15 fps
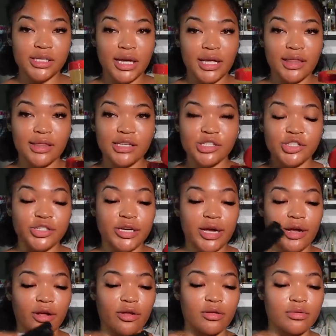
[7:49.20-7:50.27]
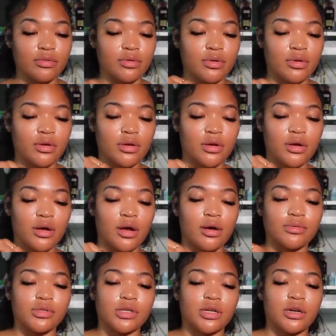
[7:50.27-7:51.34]
take this gel. I'm
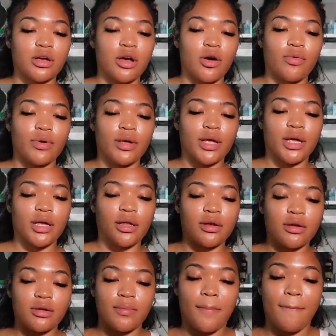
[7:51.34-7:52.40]
just gonna go in.